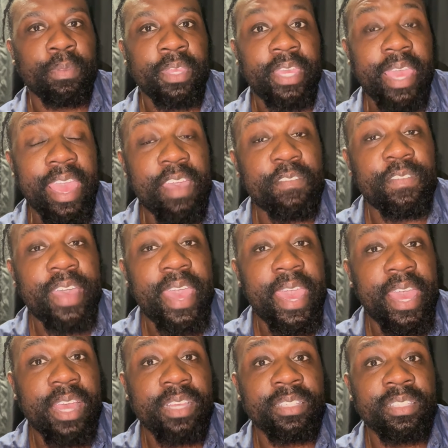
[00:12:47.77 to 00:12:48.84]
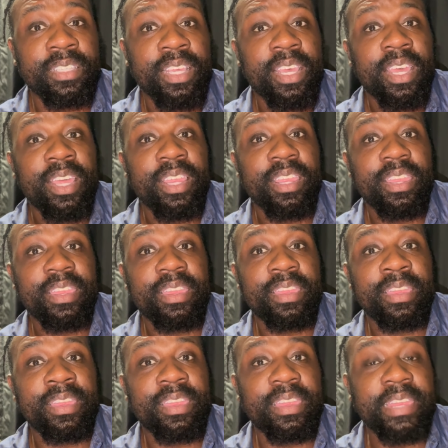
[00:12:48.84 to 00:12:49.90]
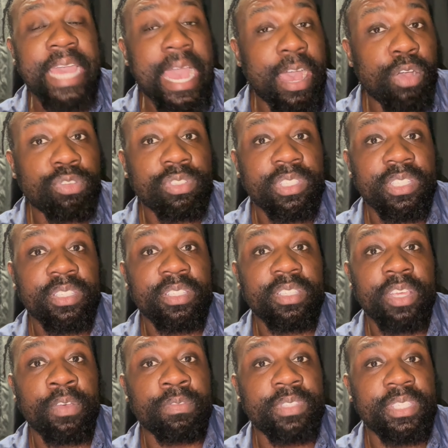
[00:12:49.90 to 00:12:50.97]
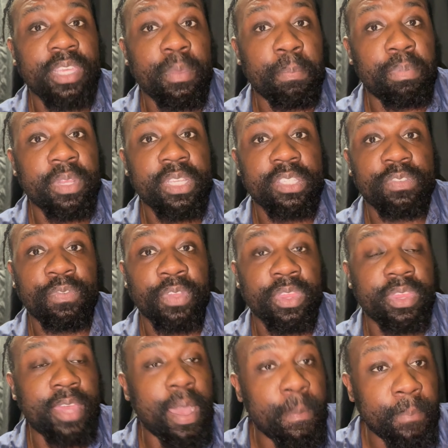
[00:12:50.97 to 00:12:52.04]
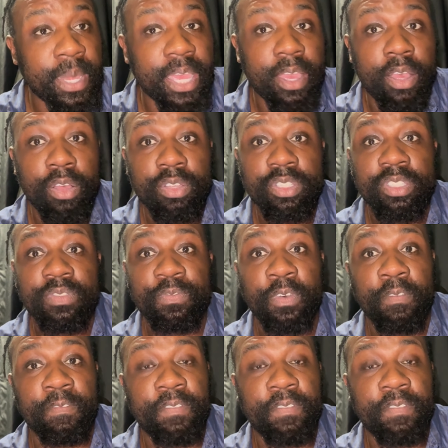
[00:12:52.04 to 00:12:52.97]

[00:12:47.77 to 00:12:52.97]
Canva has thousands of templates for thumbnails, for